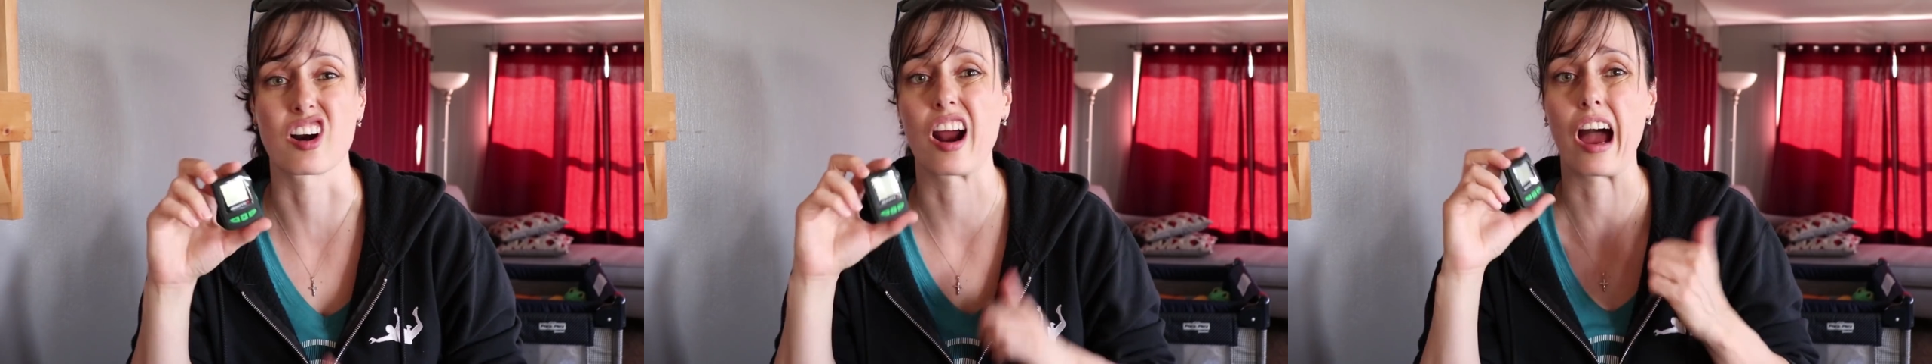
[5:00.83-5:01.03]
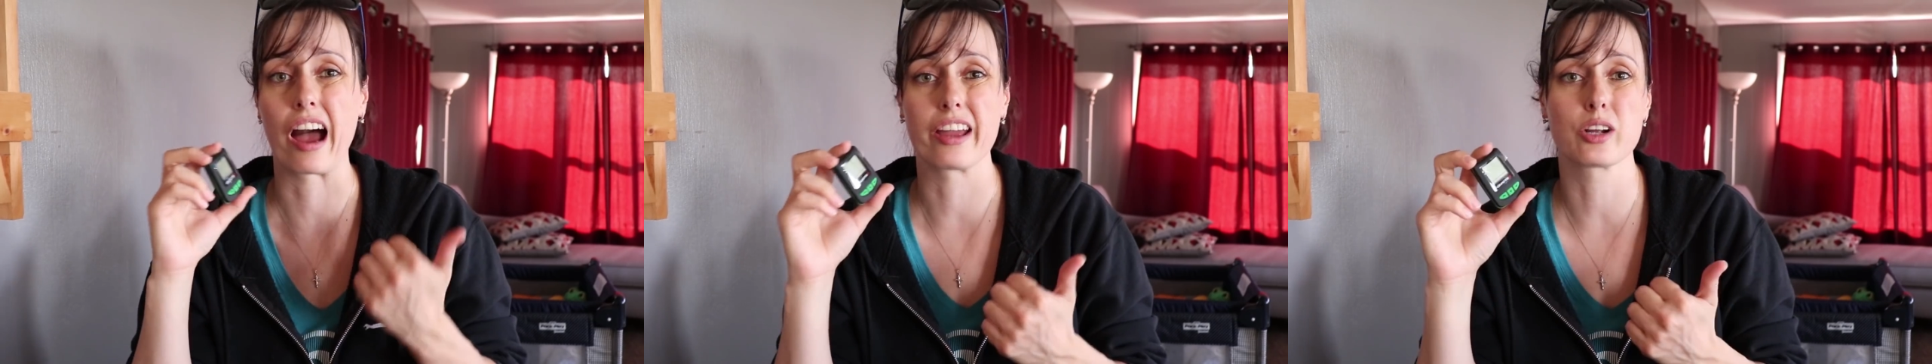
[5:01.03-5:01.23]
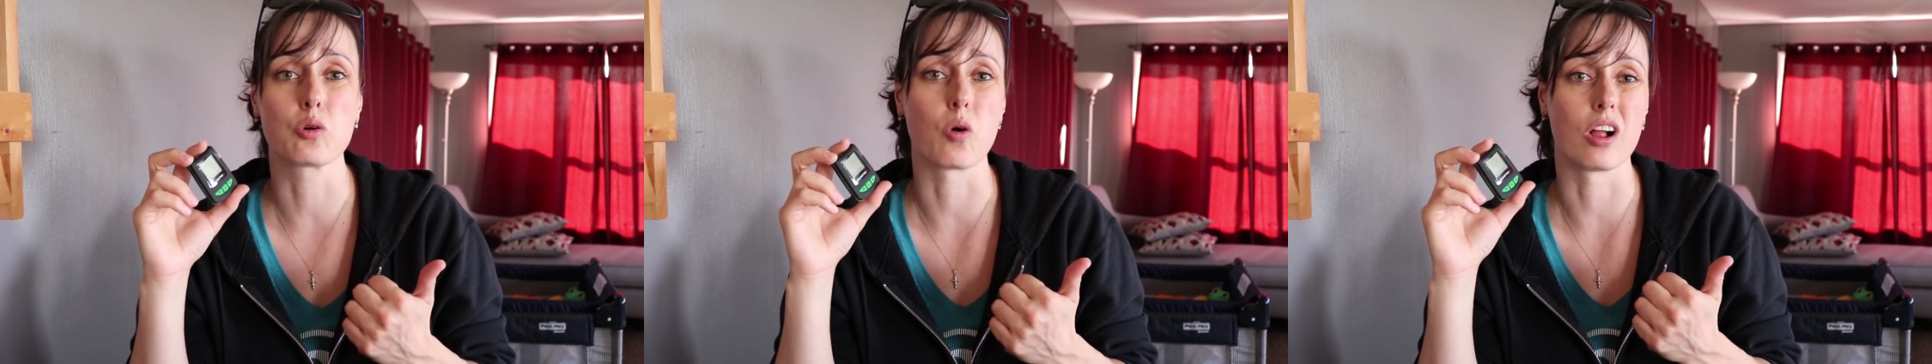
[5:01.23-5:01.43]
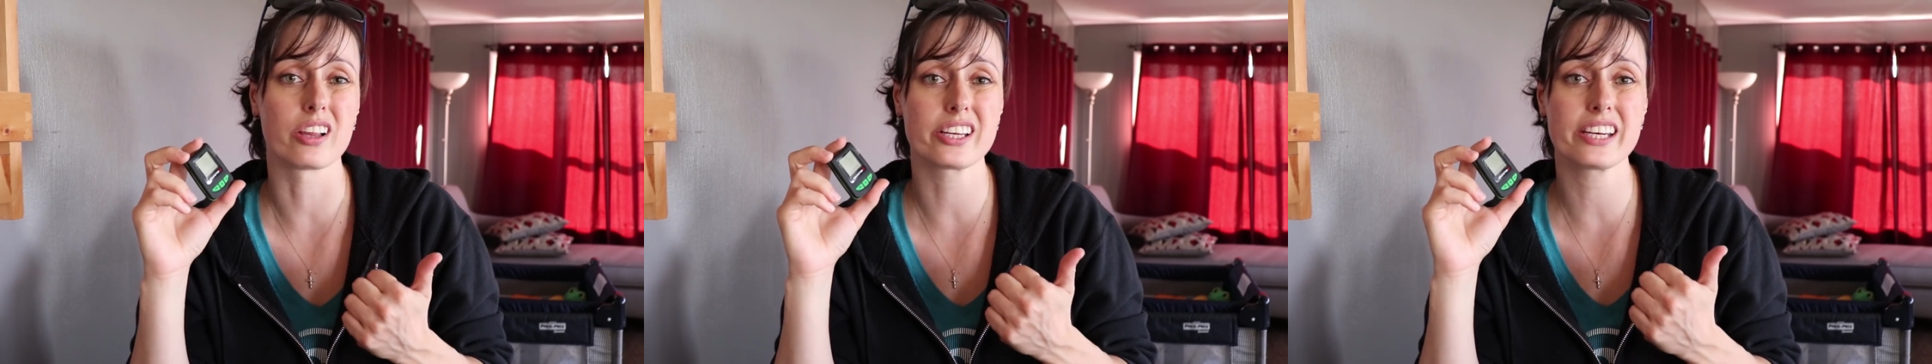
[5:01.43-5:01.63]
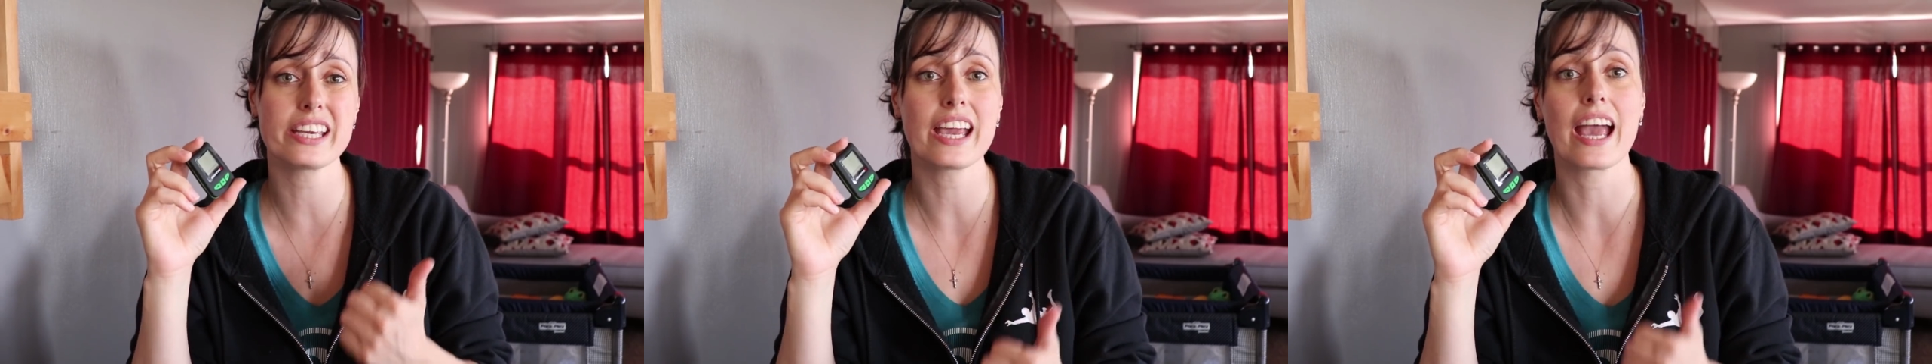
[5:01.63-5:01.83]
are high
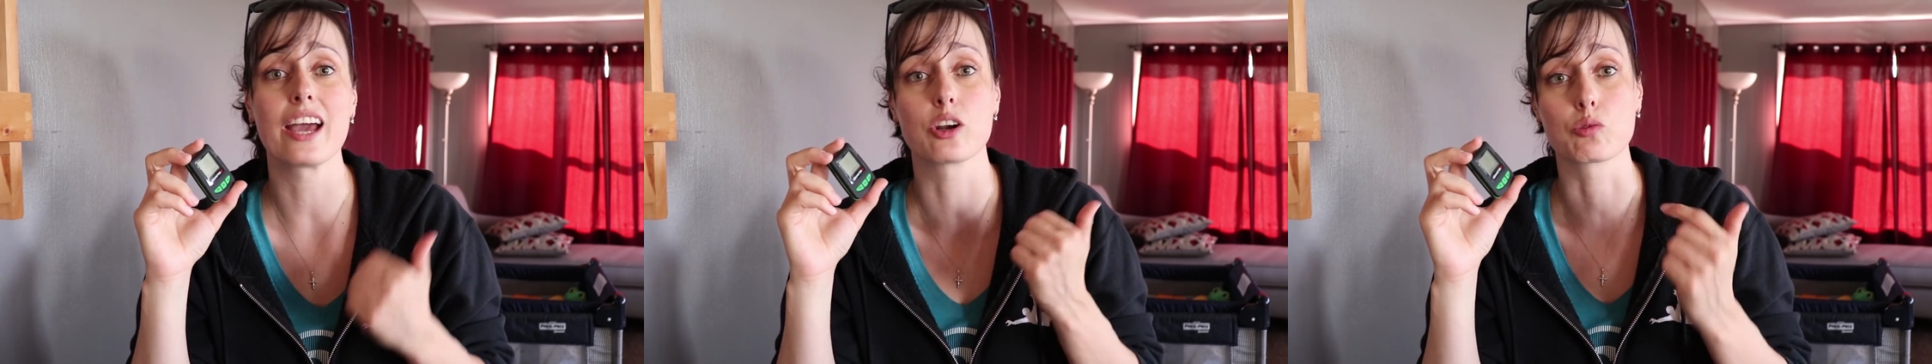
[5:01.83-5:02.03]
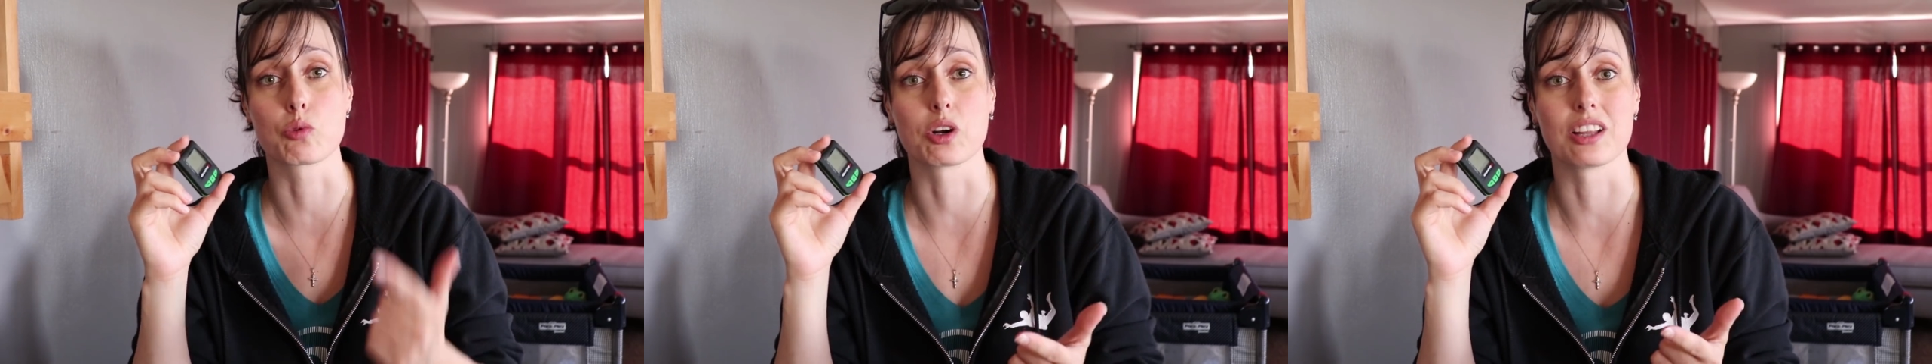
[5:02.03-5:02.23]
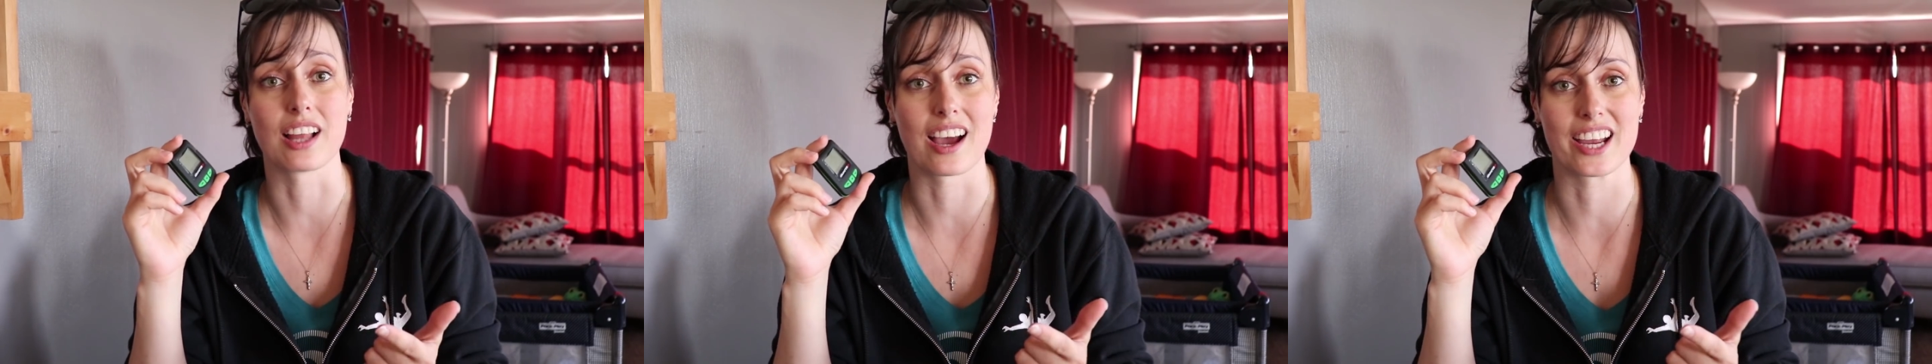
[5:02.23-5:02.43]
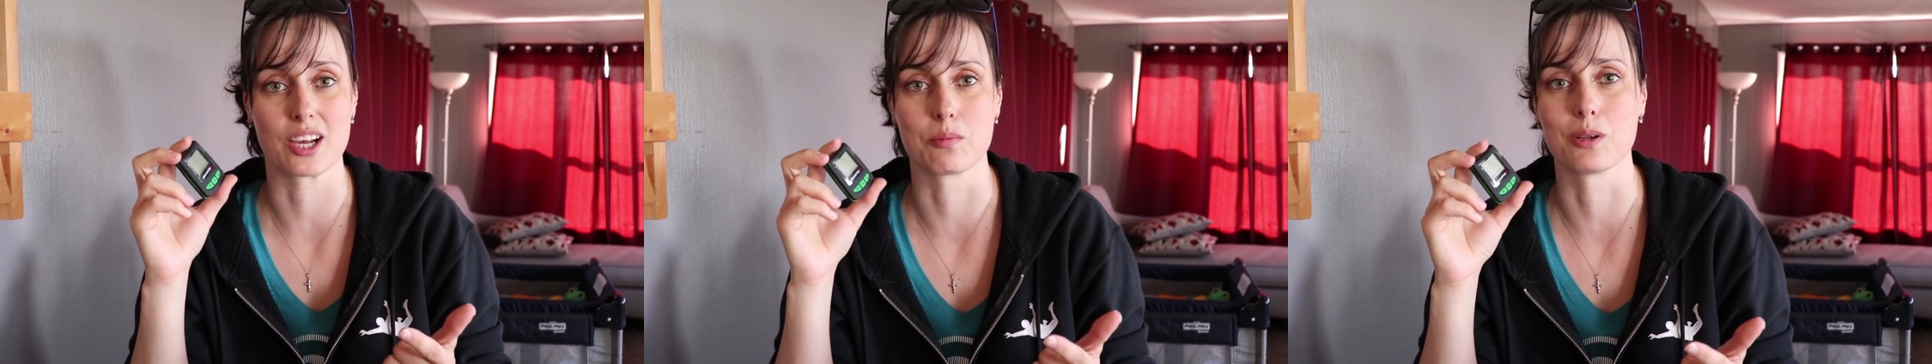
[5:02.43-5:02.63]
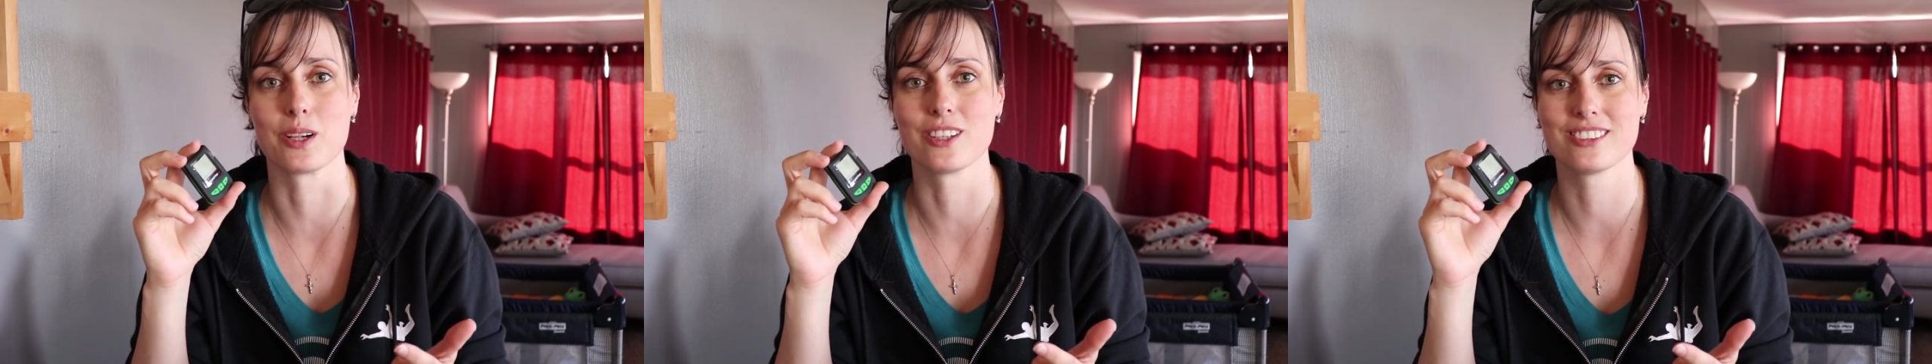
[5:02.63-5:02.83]
quality and
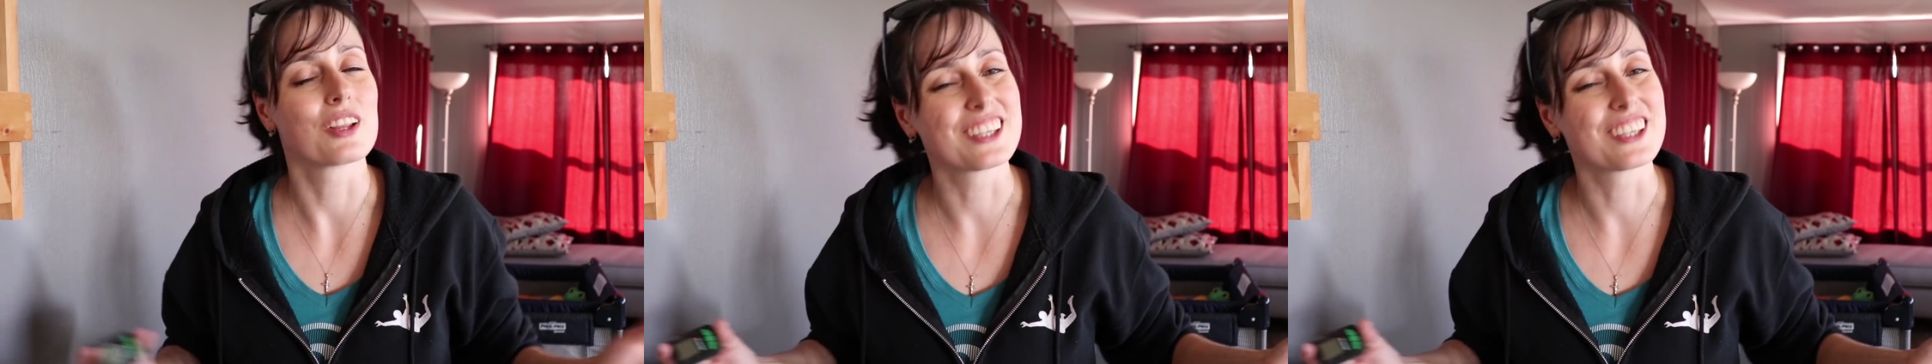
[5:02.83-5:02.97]
reliable.